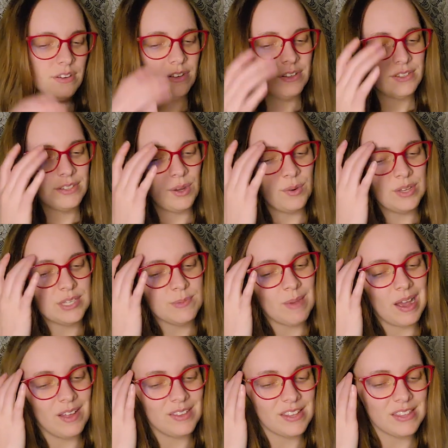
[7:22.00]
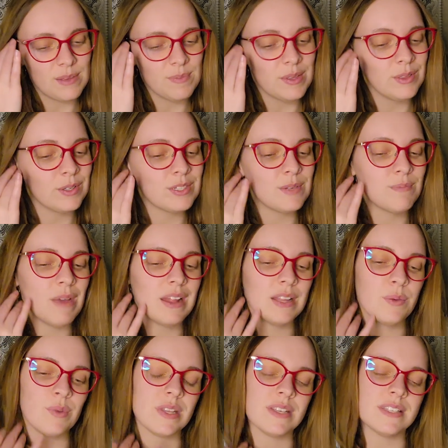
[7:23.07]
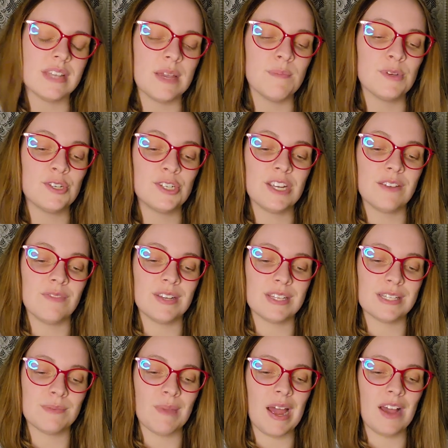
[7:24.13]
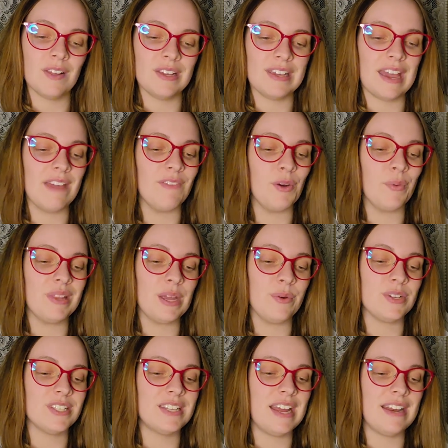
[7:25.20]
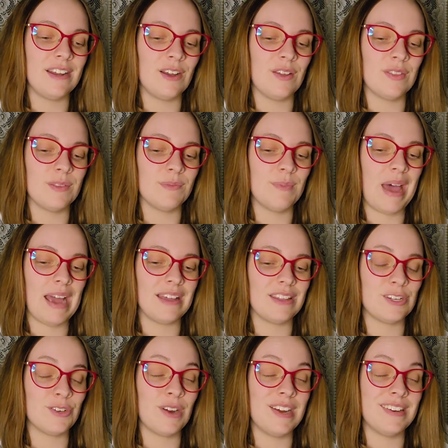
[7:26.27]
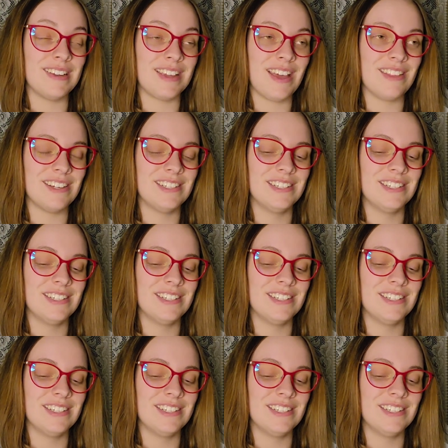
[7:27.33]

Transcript: Tony smiled at them, then looked at Meli with the same mischievous smile he gave her when they were standing on the back of the train together.